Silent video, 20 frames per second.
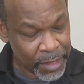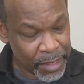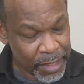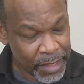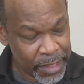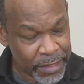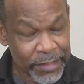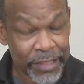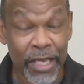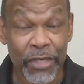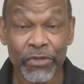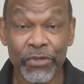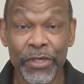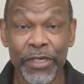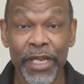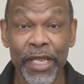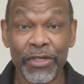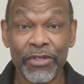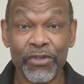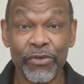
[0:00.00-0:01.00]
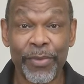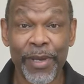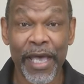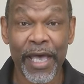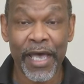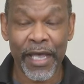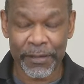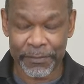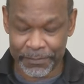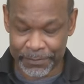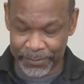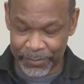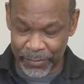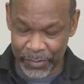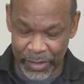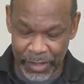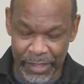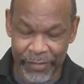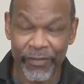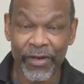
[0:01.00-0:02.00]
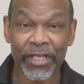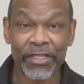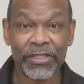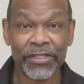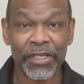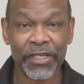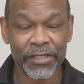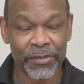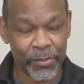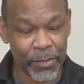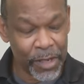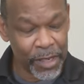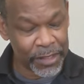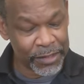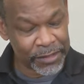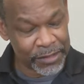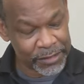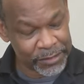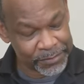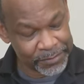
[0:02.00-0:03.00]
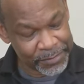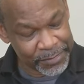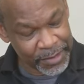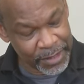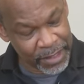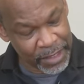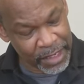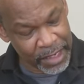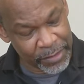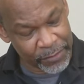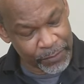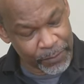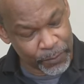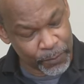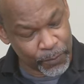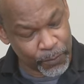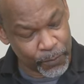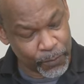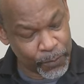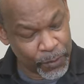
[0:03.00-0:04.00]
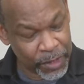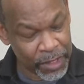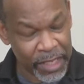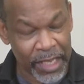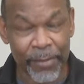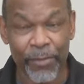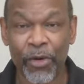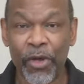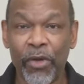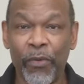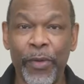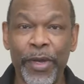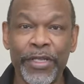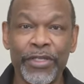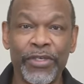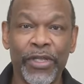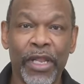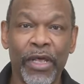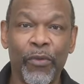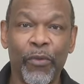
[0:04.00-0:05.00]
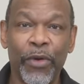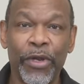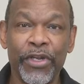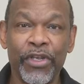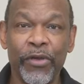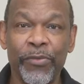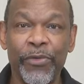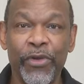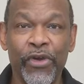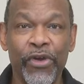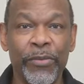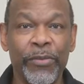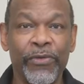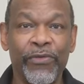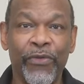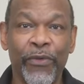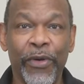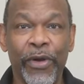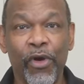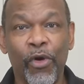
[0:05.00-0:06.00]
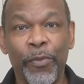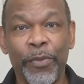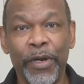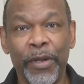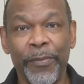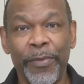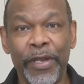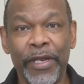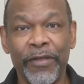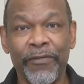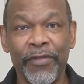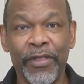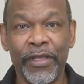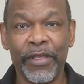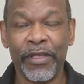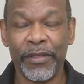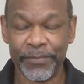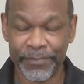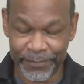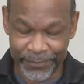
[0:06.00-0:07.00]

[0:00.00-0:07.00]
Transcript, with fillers: it's actually not too bad, even at six months. I really am going to wait till that one year period before I open up any of the